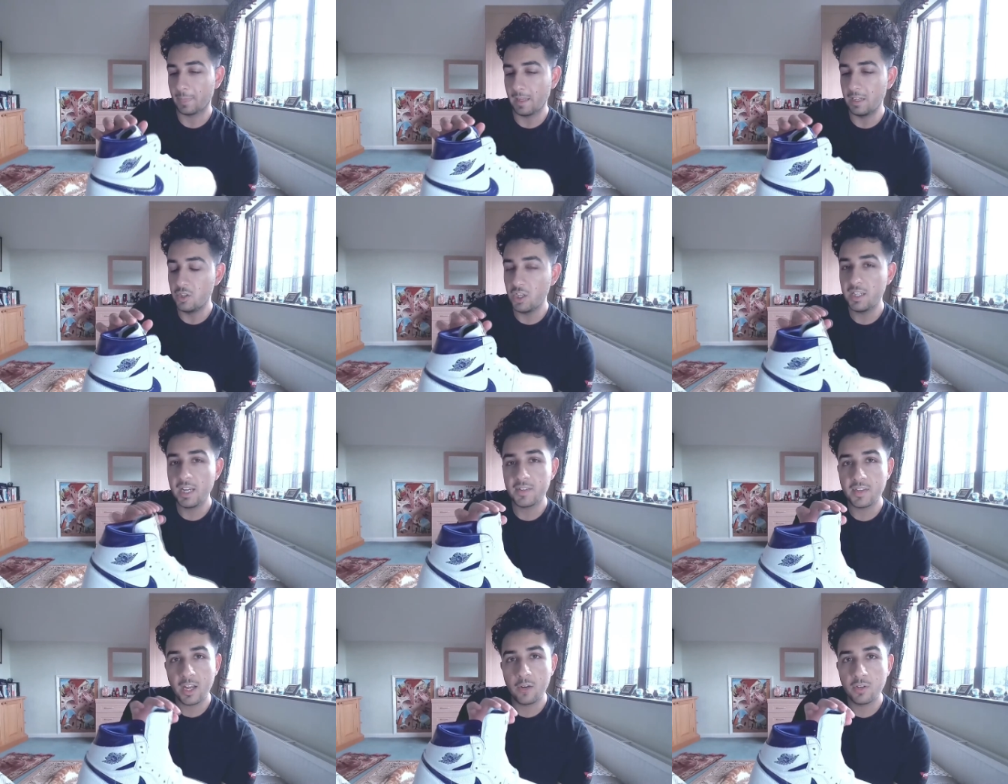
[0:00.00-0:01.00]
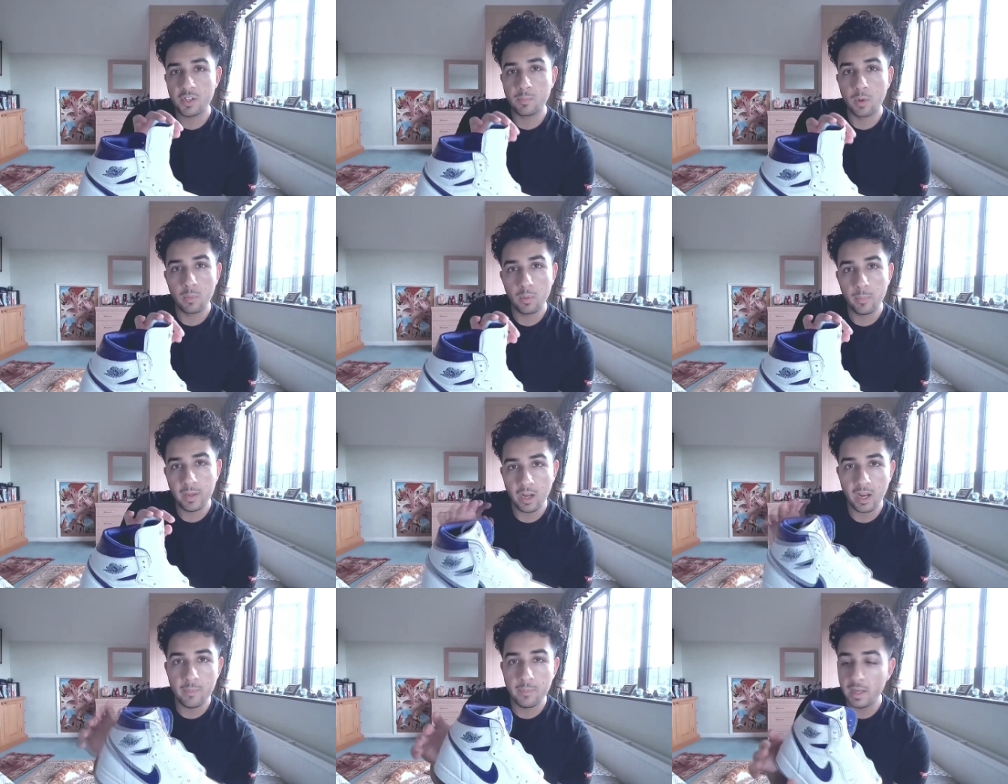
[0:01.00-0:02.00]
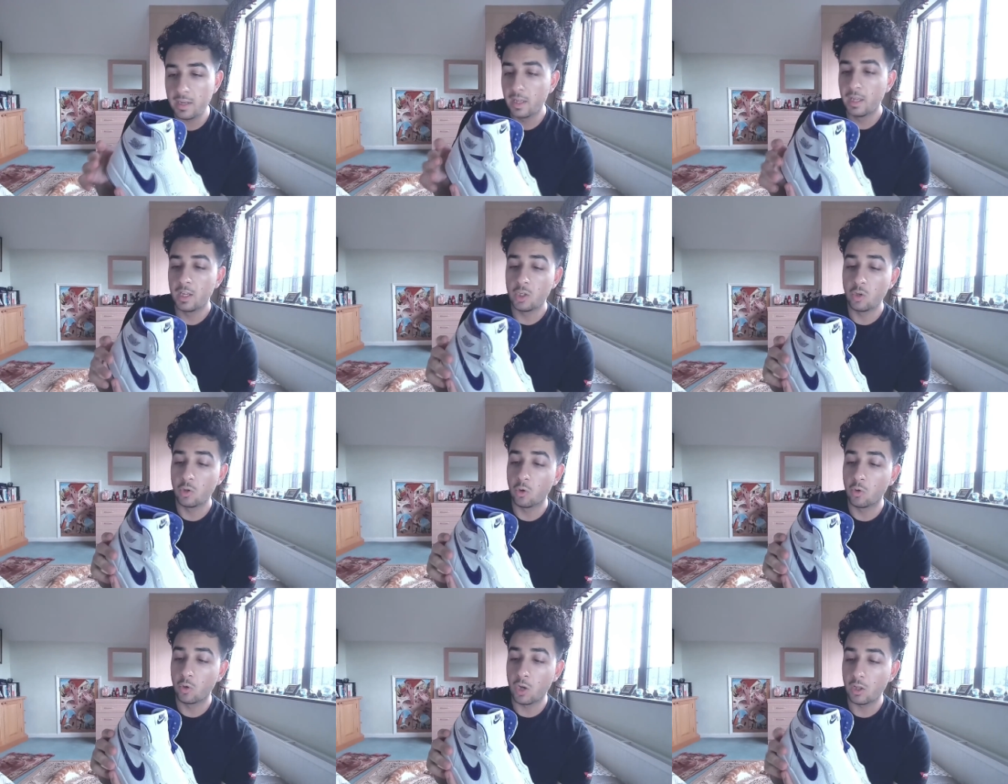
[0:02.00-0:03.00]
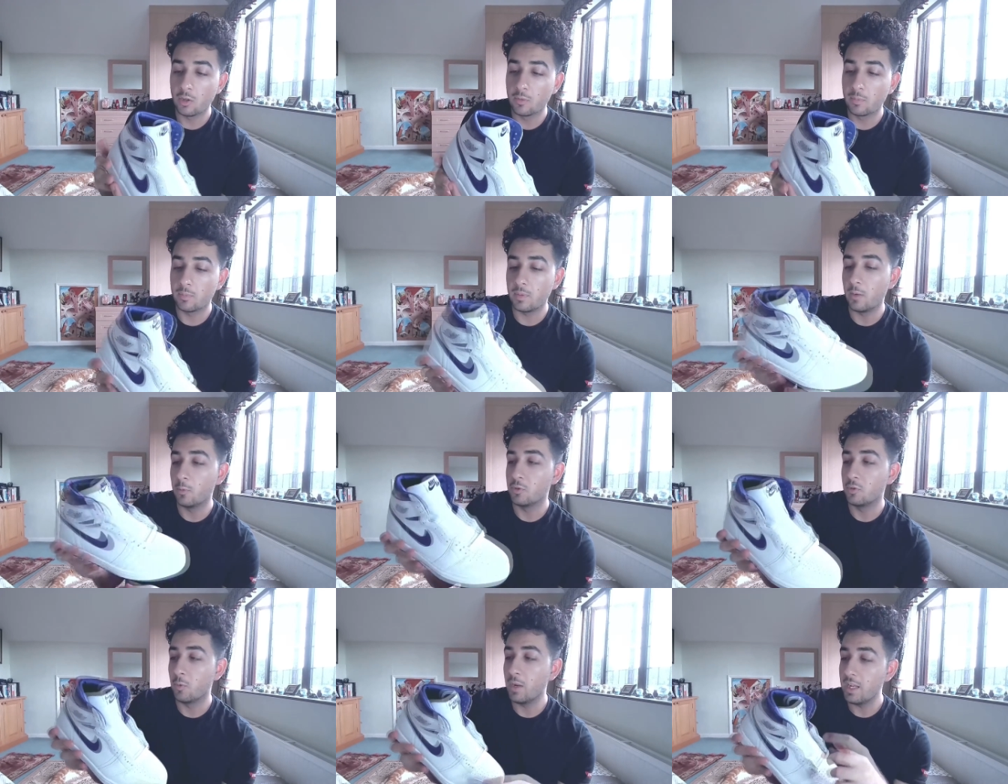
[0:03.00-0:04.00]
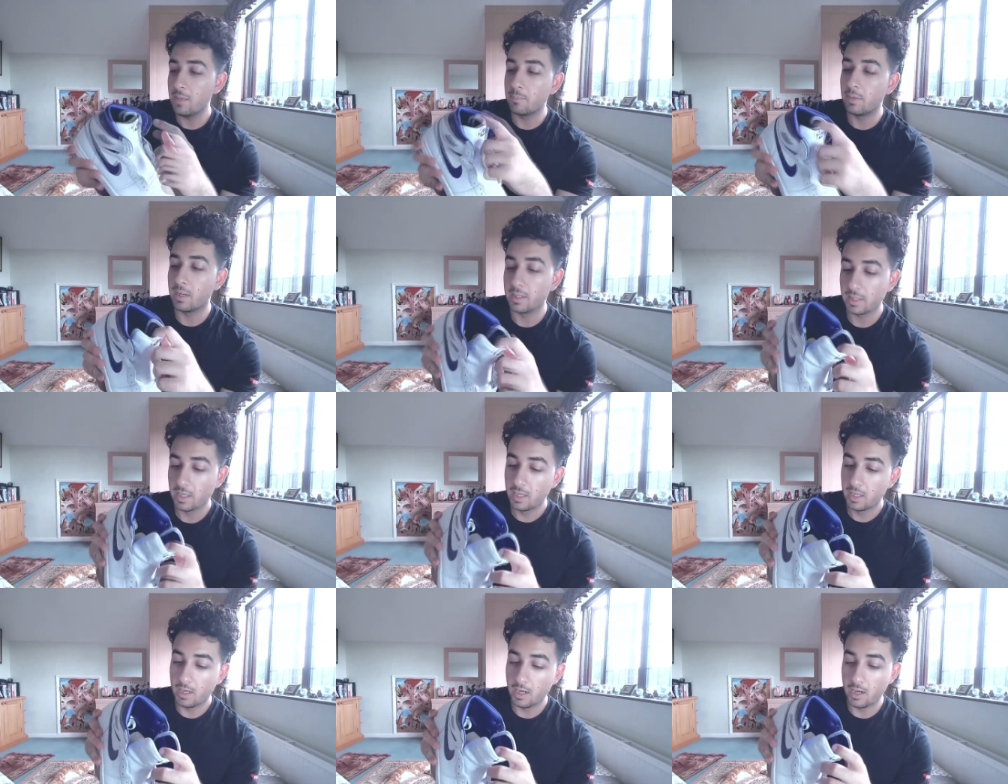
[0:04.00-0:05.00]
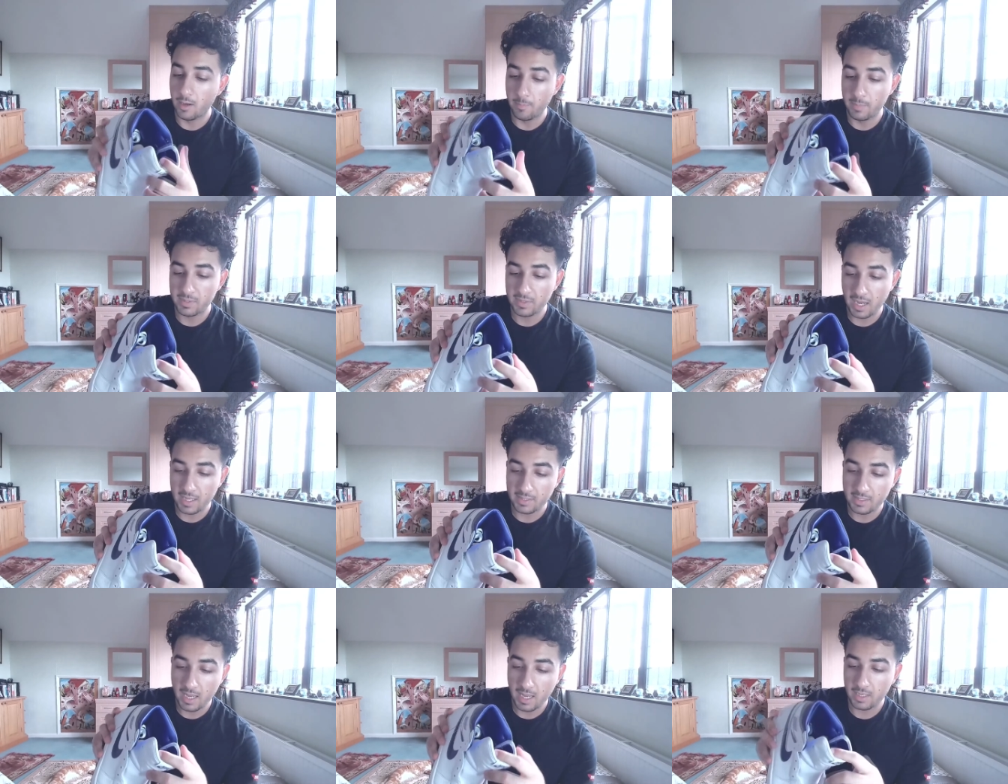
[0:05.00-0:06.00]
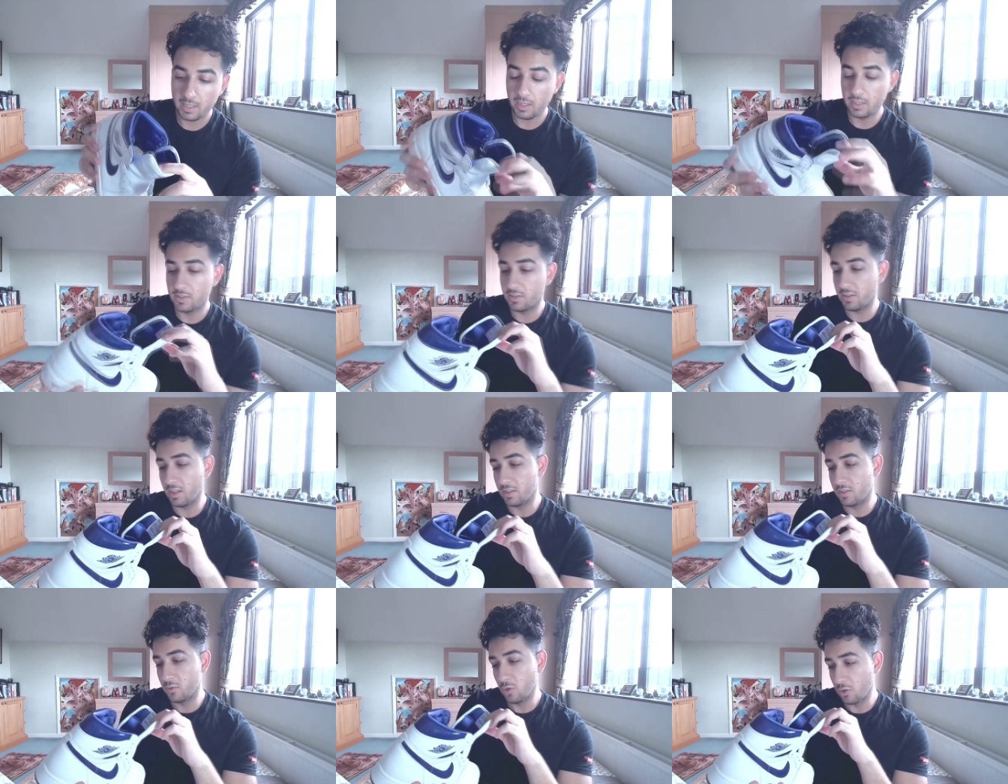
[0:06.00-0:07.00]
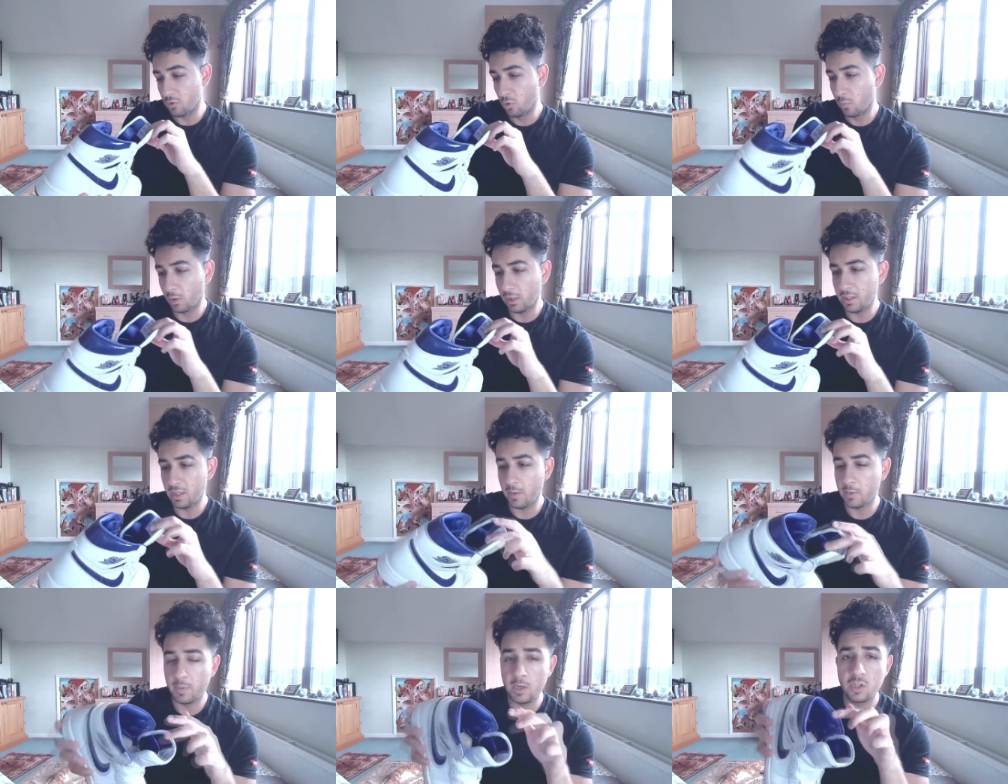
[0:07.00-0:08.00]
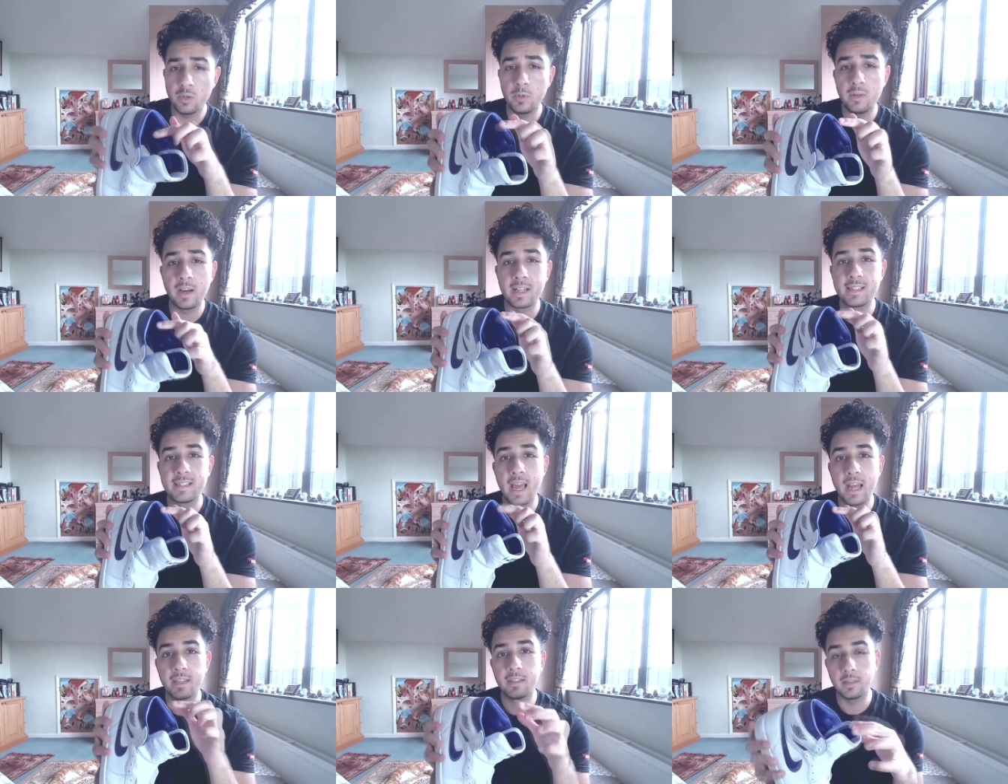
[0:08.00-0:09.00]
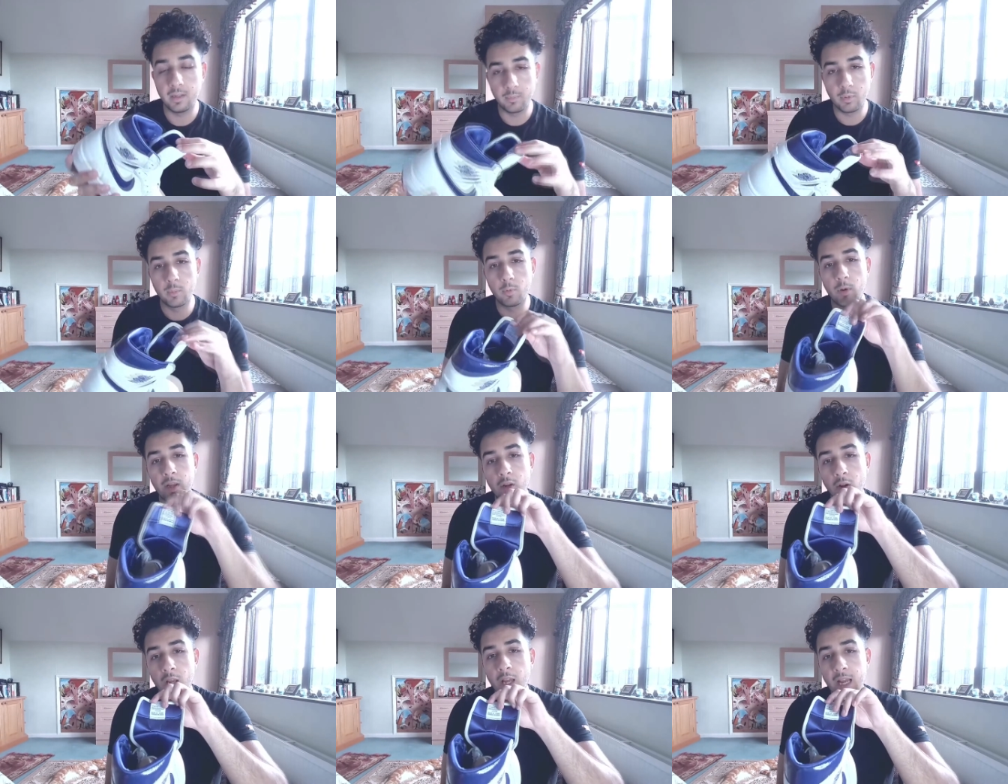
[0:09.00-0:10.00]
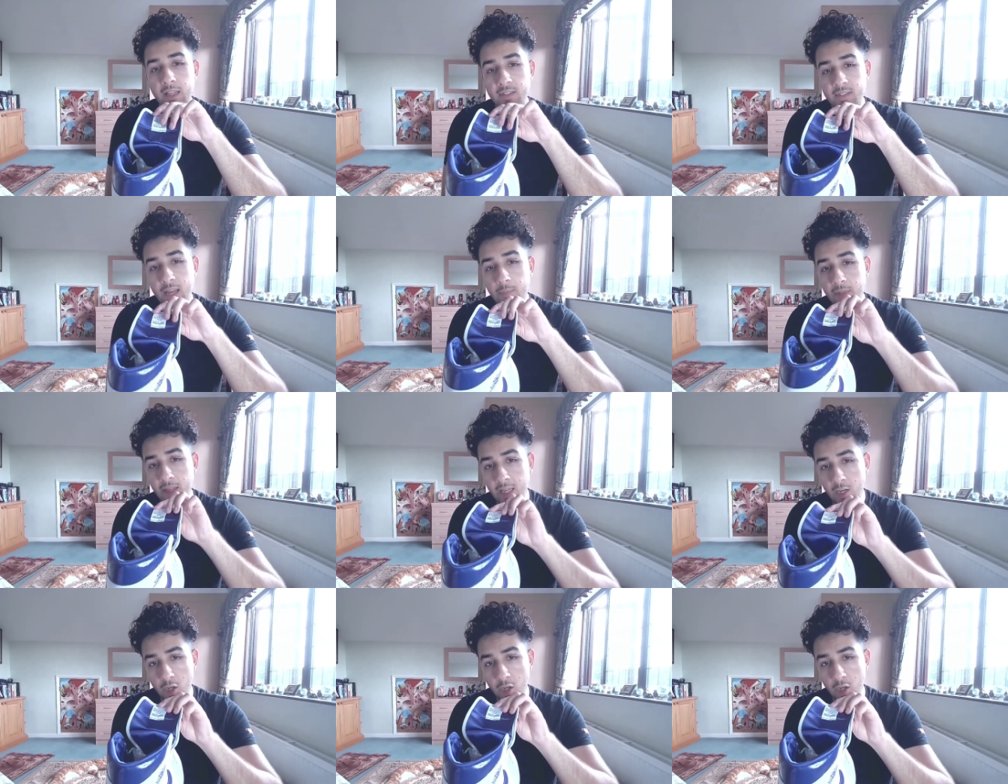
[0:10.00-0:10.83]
In GTA San Andreas, purple may not have been your local color. It was green, but Besides that, it's super clean to have, especially when you got a satin purple right here. And the same thing here.